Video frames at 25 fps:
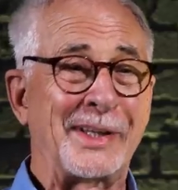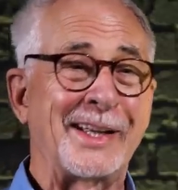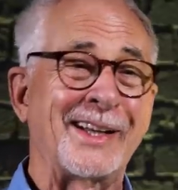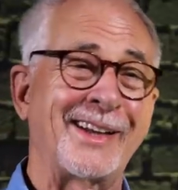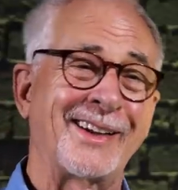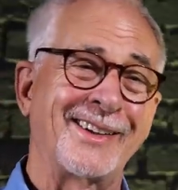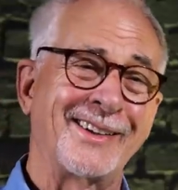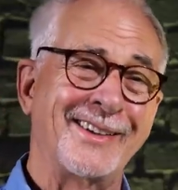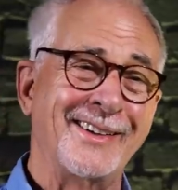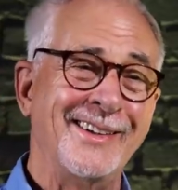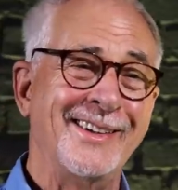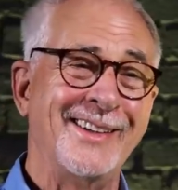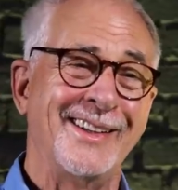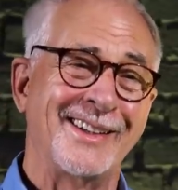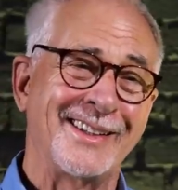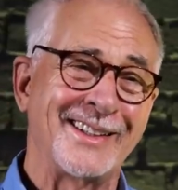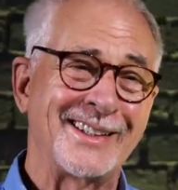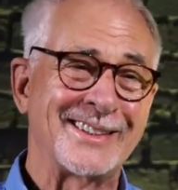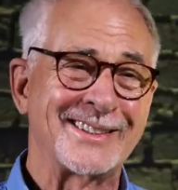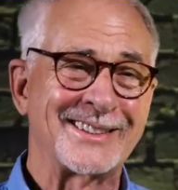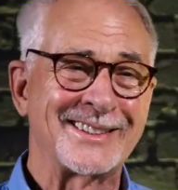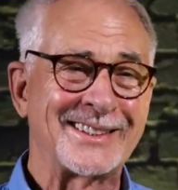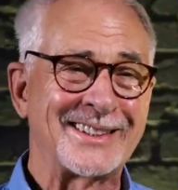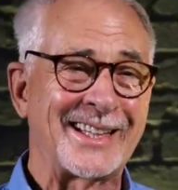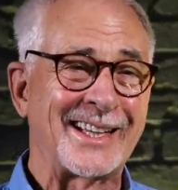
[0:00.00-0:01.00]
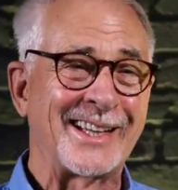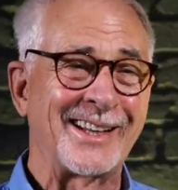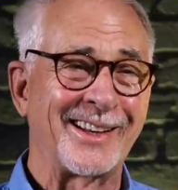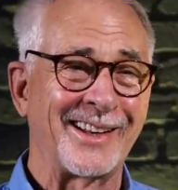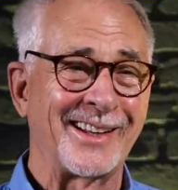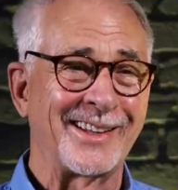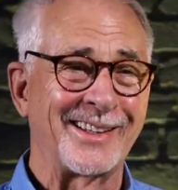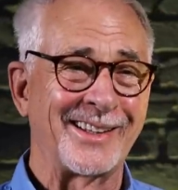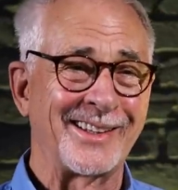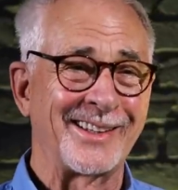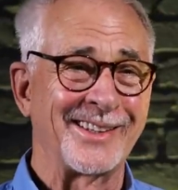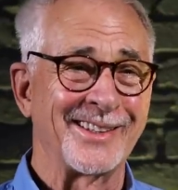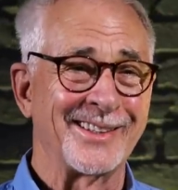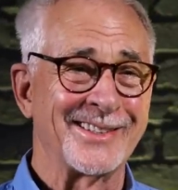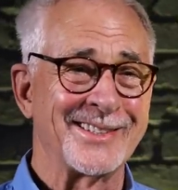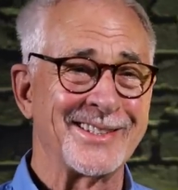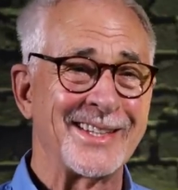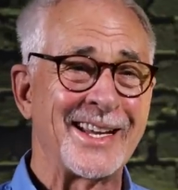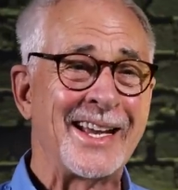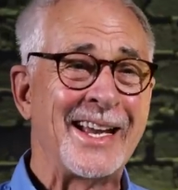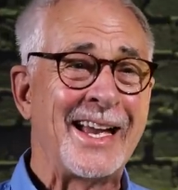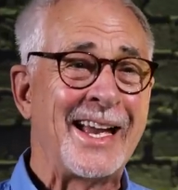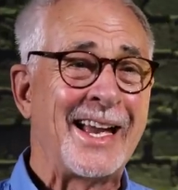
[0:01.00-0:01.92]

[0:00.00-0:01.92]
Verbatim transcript: Yeah, let's say it like it is.